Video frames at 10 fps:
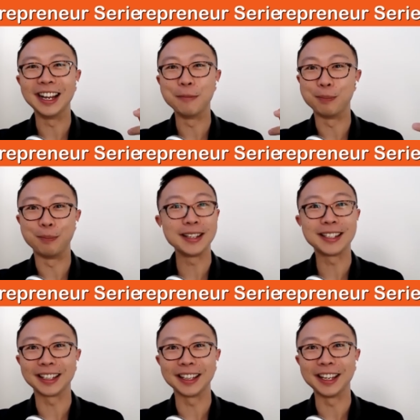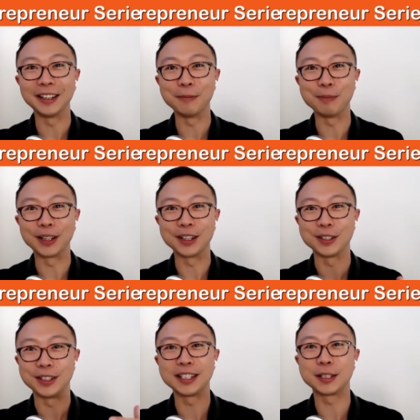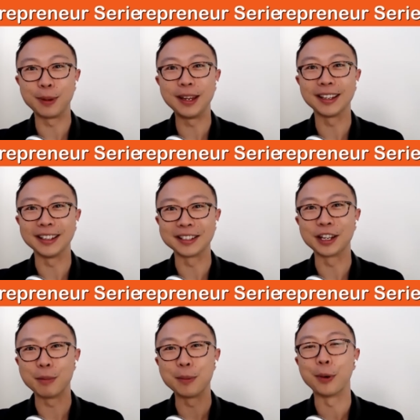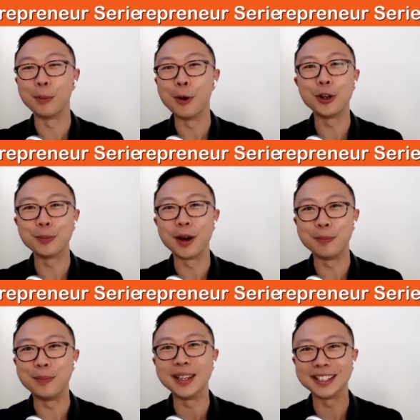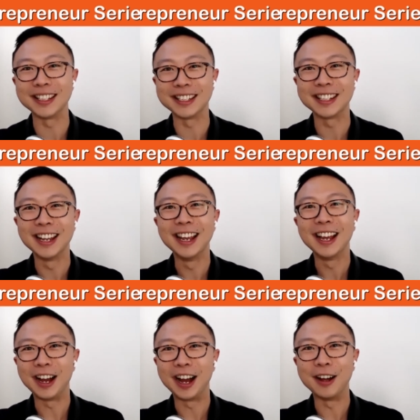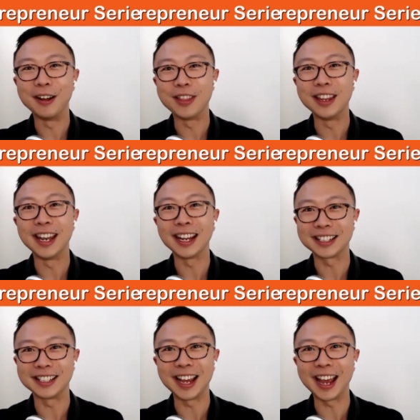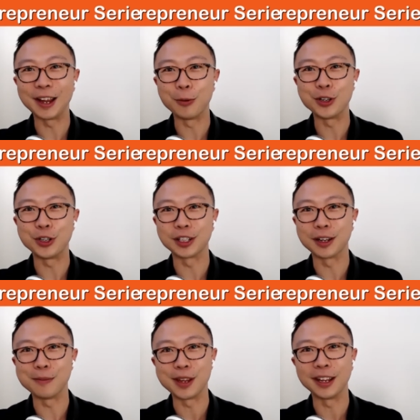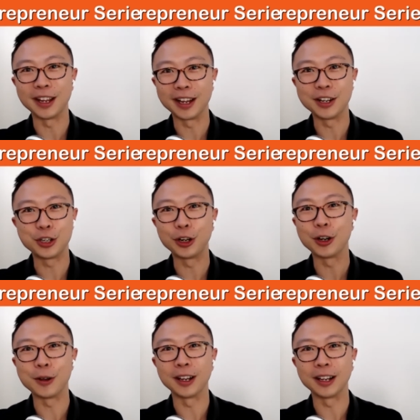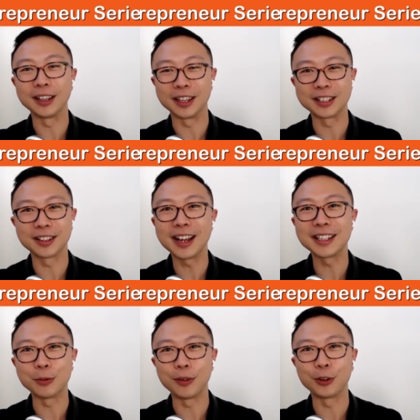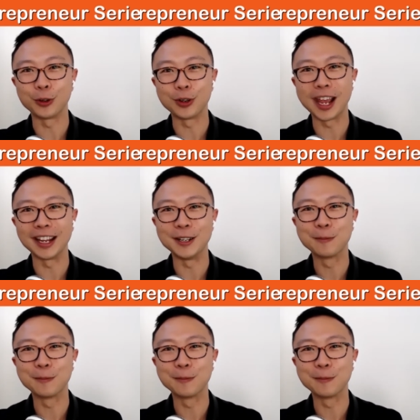basically, because this speaker is going to be promoting my business the next day when she's going to be sharing the slides that we've created.